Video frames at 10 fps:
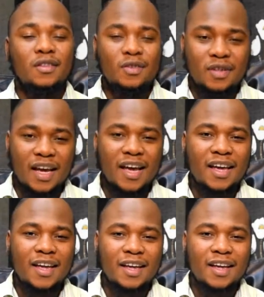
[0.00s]

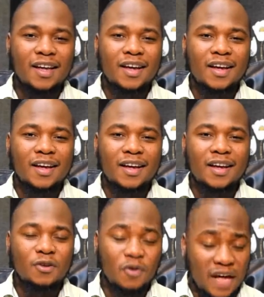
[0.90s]
today
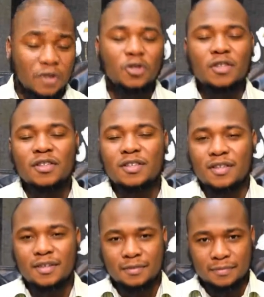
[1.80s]
you have
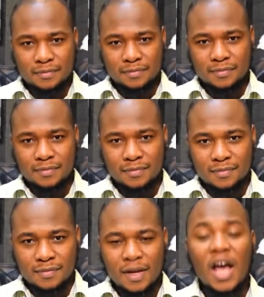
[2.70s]
actions
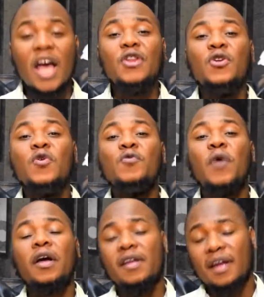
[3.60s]
and no
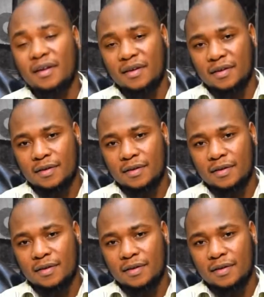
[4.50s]
reckoning.